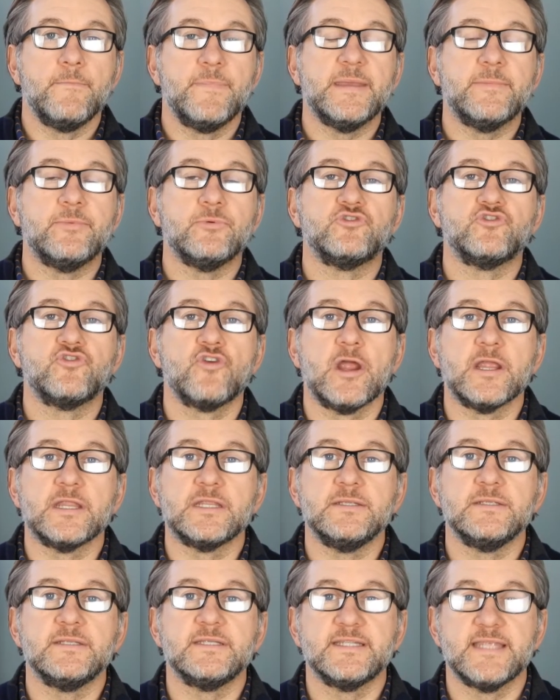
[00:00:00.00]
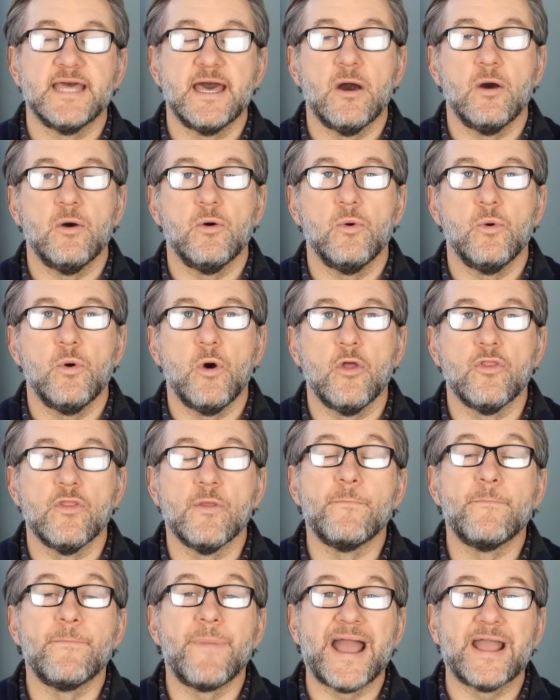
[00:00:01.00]
people trying to sell on
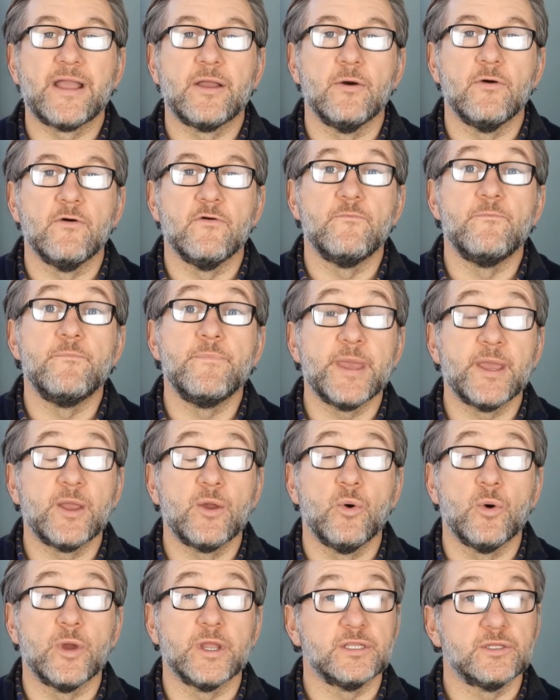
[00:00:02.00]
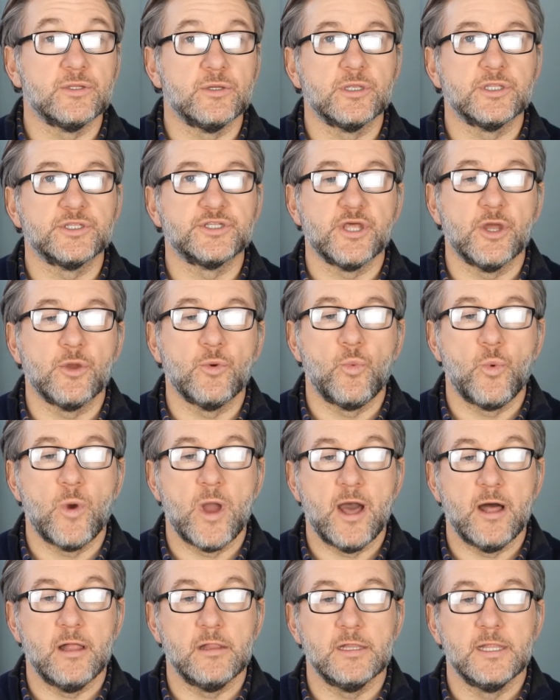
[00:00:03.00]
the back of Bitcoin doing so
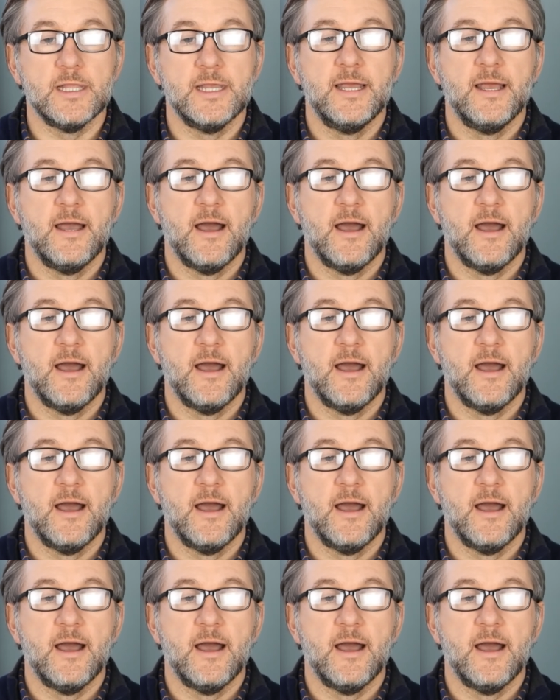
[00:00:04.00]
well.